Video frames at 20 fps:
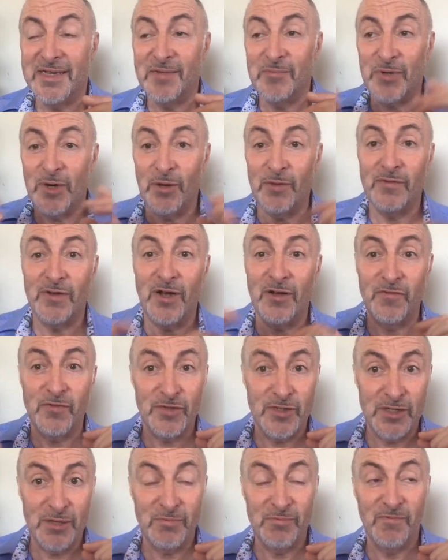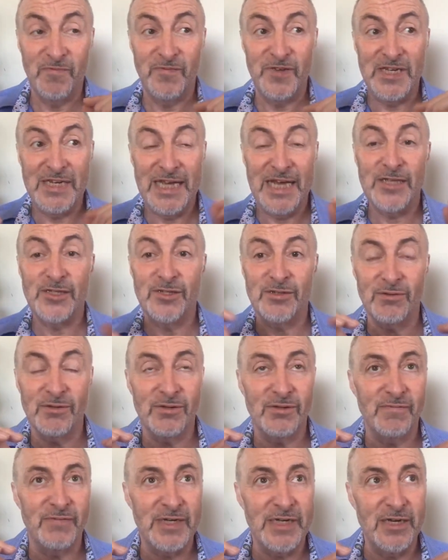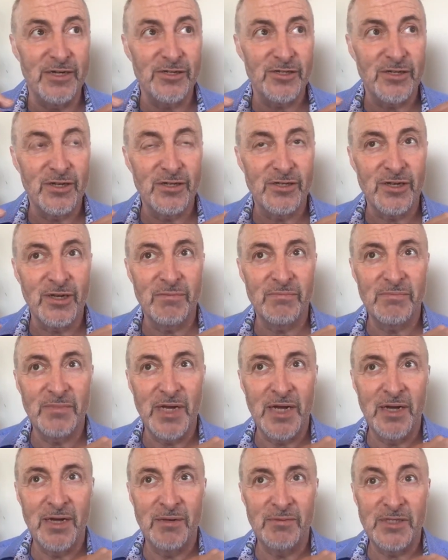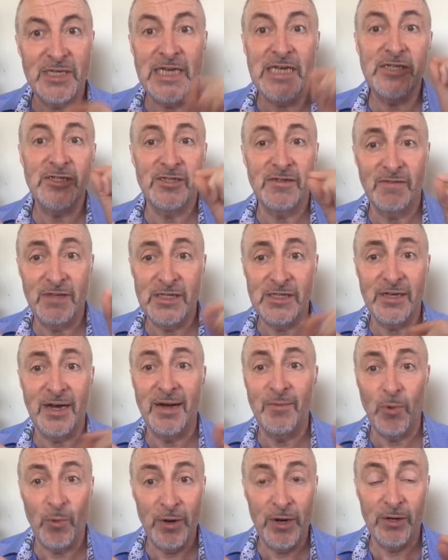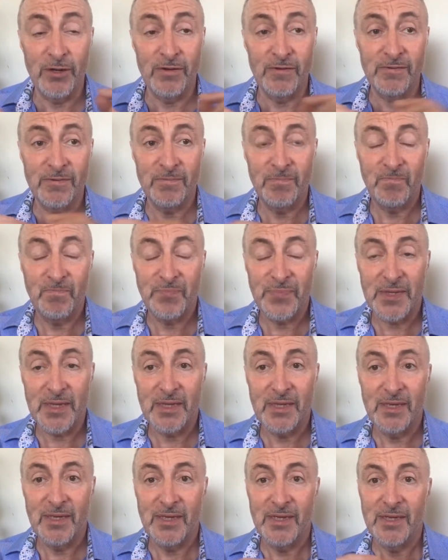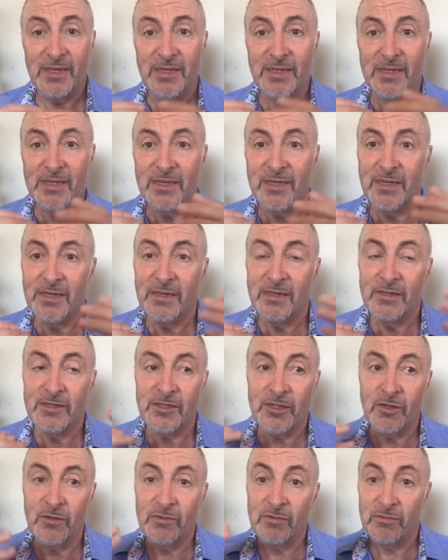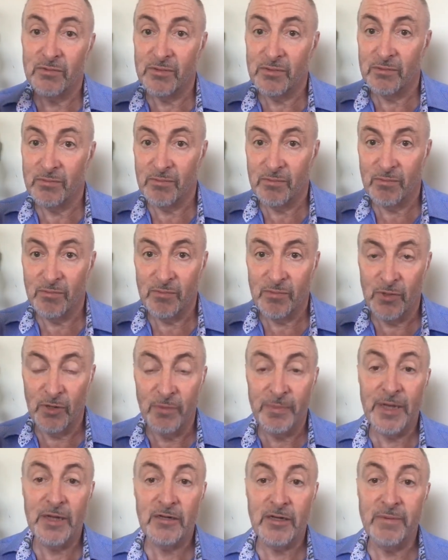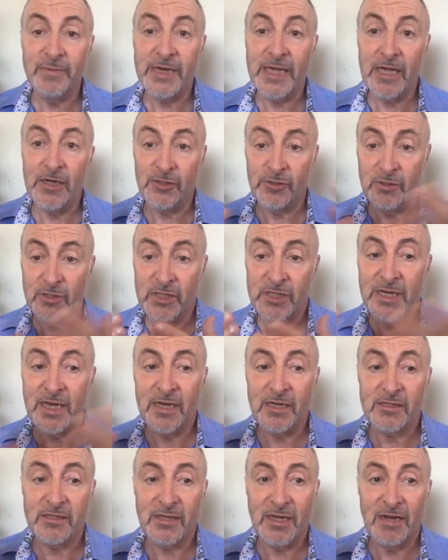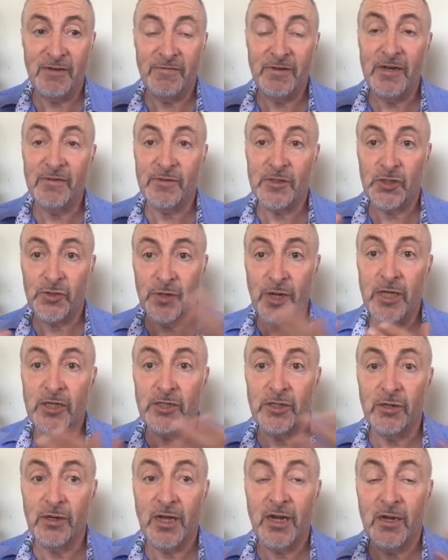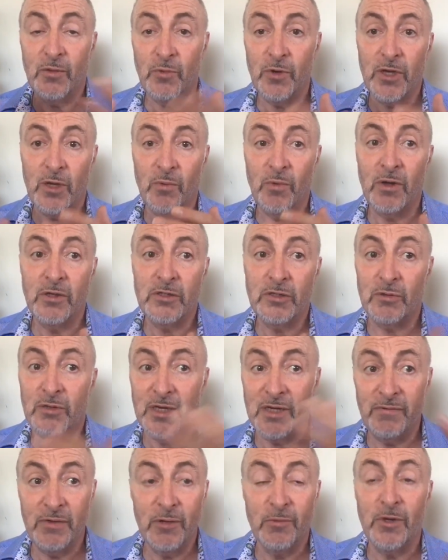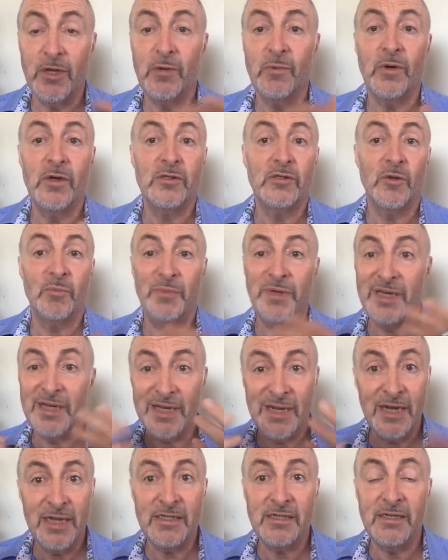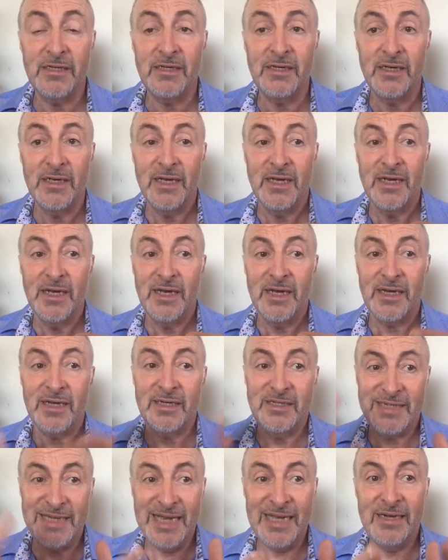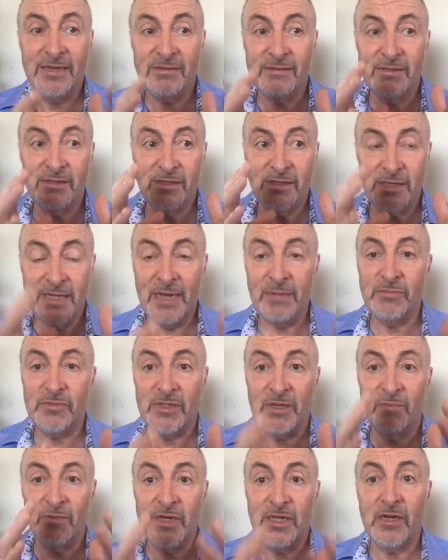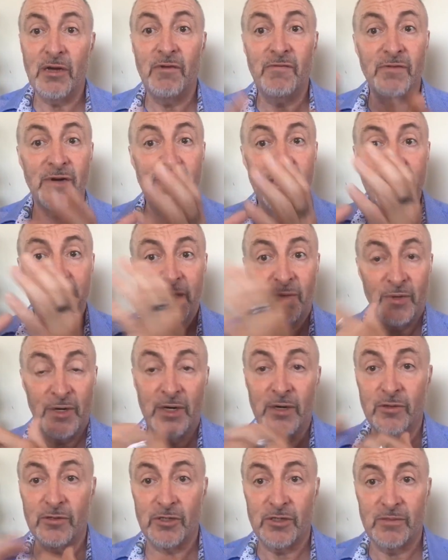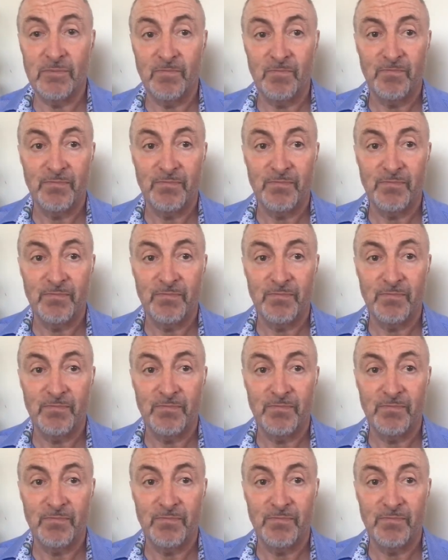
but I'll offer some vignettes, or not vignettes, some uh, tasters of things that I'm aware of. So not being able to communicate during sex and feeling frustrated you're not getting what you want, or giving you what you want, or being connected, can tend to tempt somebody to go find it somewhere else.